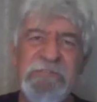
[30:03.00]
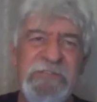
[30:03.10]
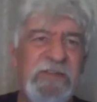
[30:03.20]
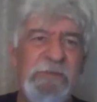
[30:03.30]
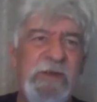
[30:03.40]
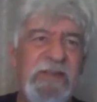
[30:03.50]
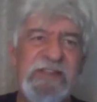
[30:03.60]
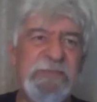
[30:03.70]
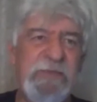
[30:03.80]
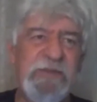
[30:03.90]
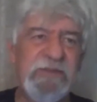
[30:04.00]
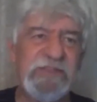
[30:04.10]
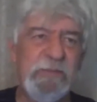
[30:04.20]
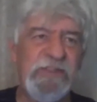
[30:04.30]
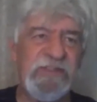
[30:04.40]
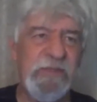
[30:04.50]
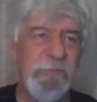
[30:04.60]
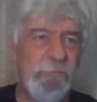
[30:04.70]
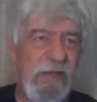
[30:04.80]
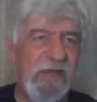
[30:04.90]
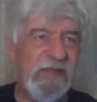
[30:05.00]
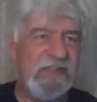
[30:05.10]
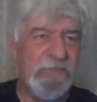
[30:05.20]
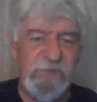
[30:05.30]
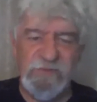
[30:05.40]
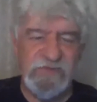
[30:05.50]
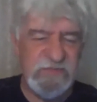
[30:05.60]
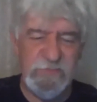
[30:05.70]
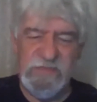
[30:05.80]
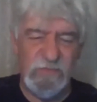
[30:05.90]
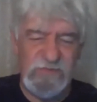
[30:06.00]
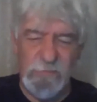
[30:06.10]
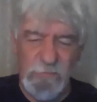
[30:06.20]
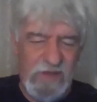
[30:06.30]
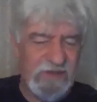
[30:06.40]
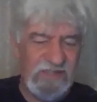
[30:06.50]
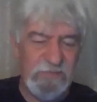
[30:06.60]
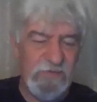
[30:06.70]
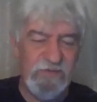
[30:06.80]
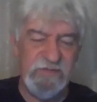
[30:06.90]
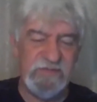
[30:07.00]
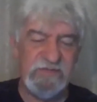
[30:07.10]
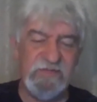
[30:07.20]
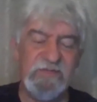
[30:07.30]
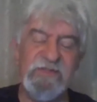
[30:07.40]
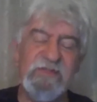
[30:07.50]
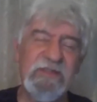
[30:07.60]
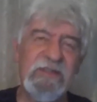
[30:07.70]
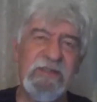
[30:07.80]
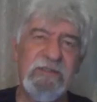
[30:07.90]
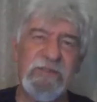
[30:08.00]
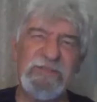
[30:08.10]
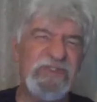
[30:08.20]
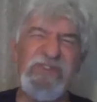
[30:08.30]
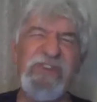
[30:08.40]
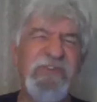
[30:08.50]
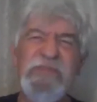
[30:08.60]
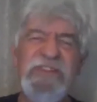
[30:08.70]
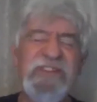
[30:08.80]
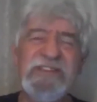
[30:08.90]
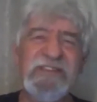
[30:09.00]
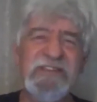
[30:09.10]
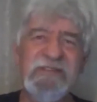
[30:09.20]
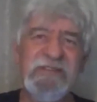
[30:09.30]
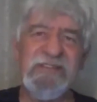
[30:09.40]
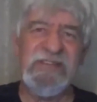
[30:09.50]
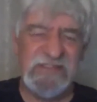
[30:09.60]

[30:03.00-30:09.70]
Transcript: Very bad experience. Somebody said, bad experience, Peter. It was a bad experience from start to finish. Things